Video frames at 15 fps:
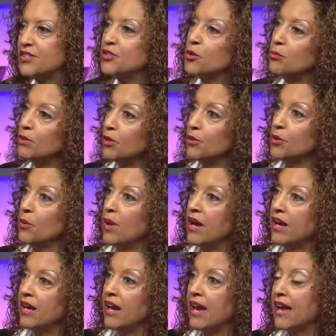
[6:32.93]
is so blown
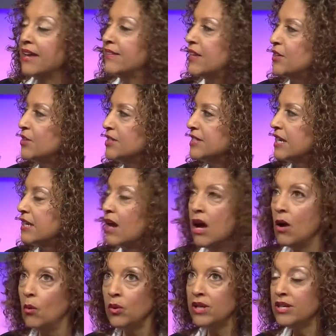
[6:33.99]
away, and they all say,
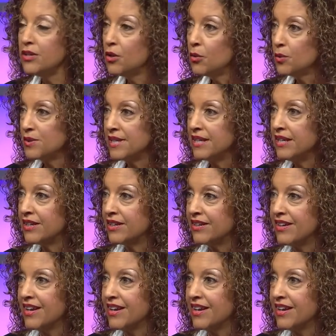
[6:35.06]
we didn't know it was here.